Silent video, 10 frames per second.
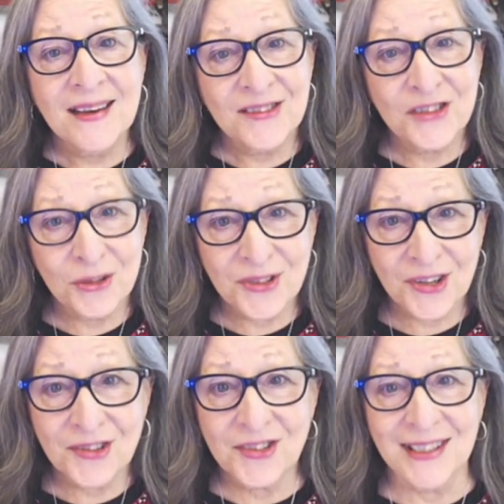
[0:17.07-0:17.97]
to a
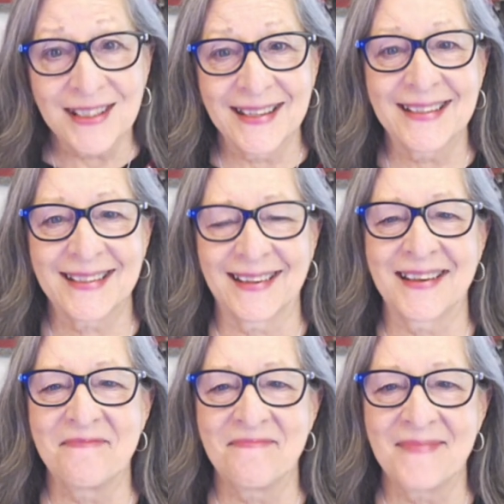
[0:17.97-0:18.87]
church in
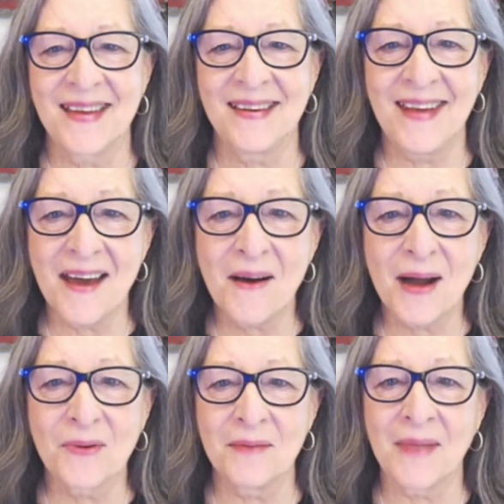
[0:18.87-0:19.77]
Tennessee. And now I
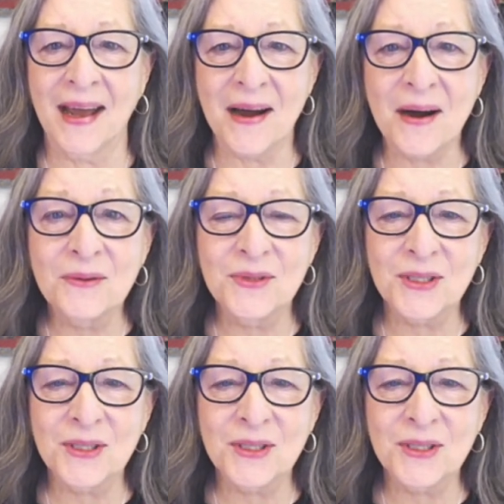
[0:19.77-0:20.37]
run my own